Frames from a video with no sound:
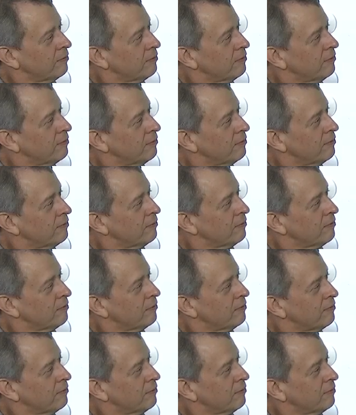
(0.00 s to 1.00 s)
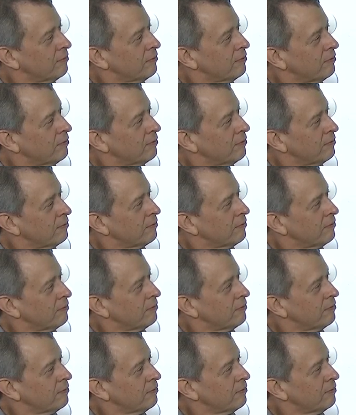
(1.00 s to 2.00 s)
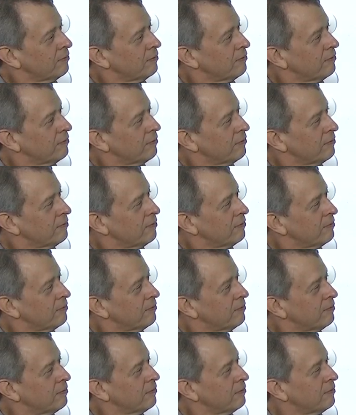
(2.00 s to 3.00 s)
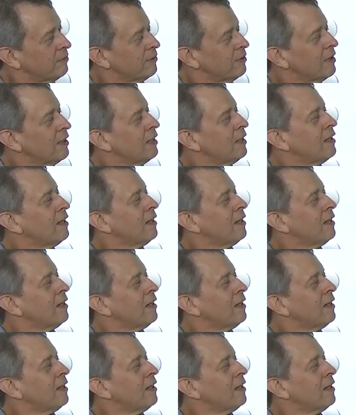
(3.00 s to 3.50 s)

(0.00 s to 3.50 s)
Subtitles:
No words are spoken by the person on screen.